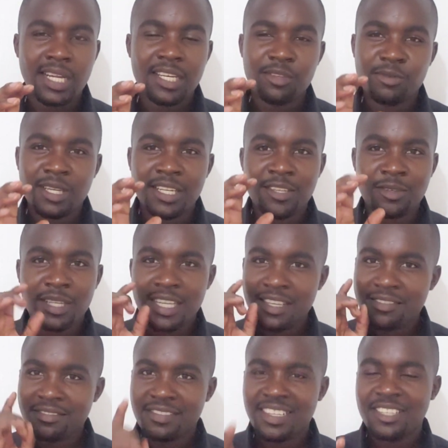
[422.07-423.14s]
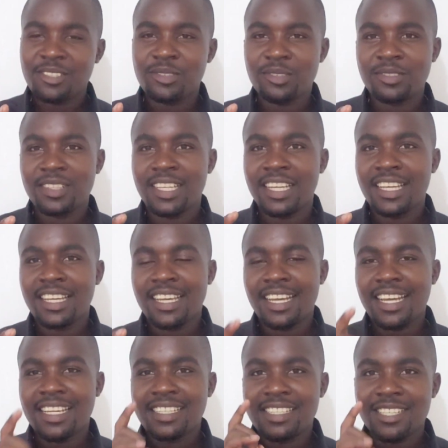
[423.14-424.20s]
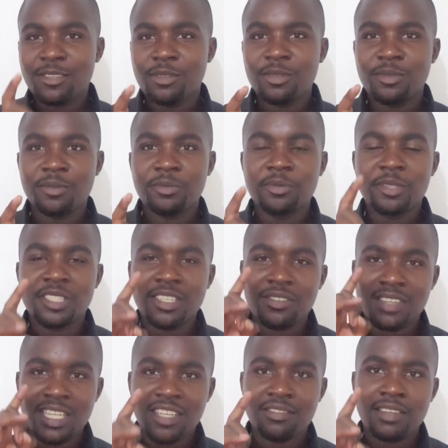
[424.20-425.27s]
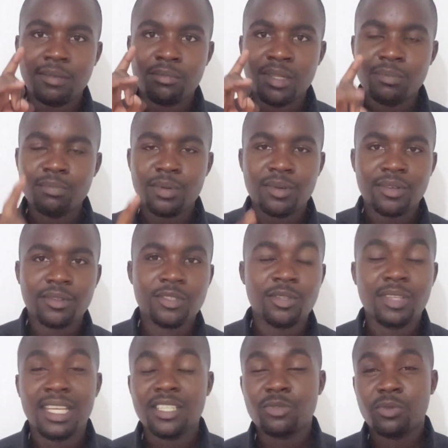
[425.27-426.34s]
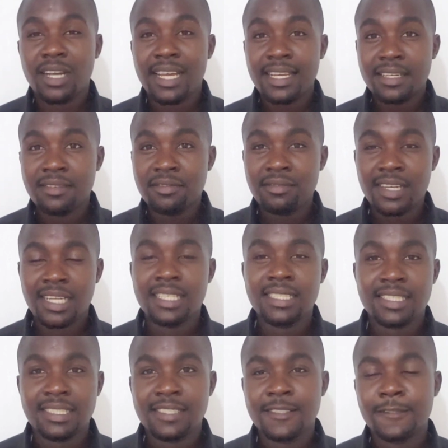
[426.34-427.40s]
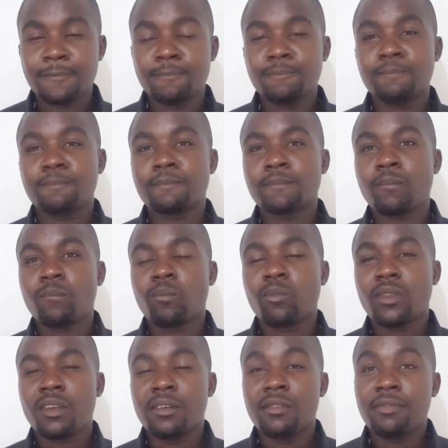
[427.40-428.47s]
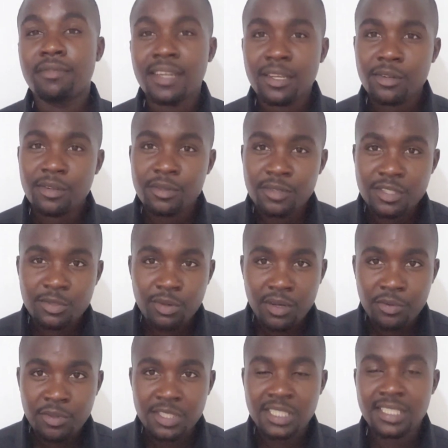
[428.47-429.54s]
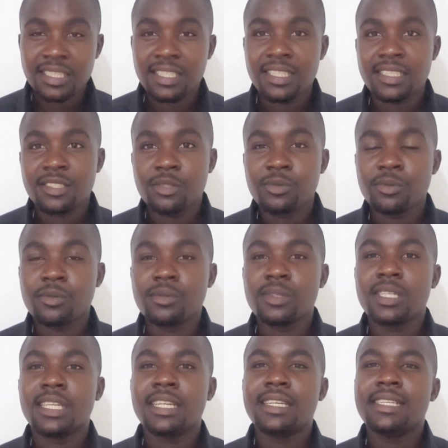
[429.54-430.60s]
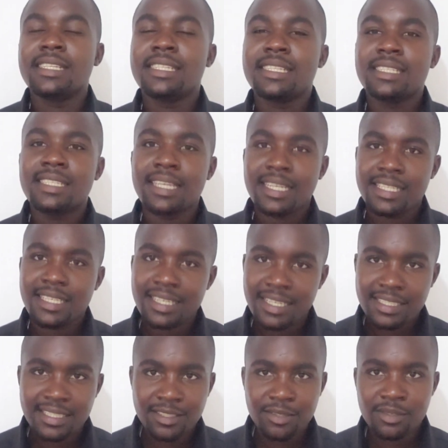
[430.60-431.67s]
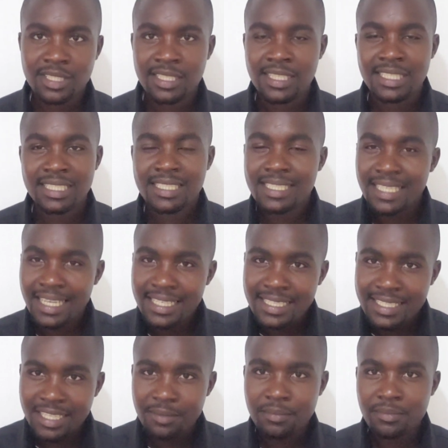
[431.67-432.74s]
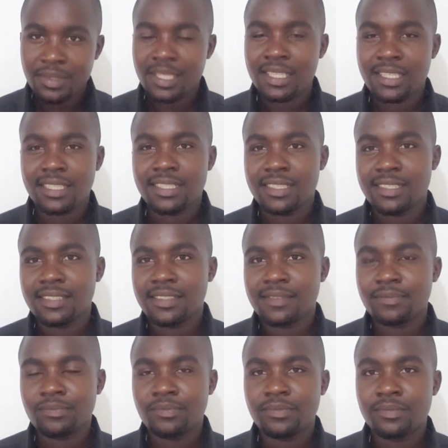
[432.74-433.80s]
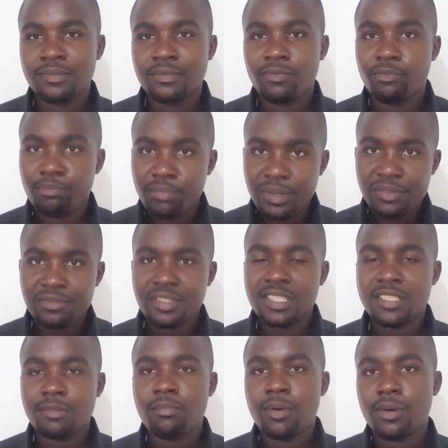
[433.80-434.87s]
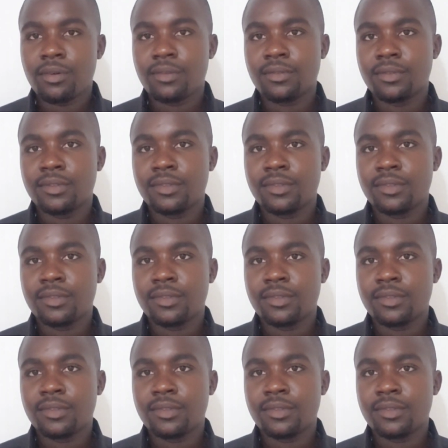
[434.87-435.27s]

And when you earn value, I tell you, you shall never be broke. So that's why I advise fellow youths who are watching this to start creating content. Start something. Be visible.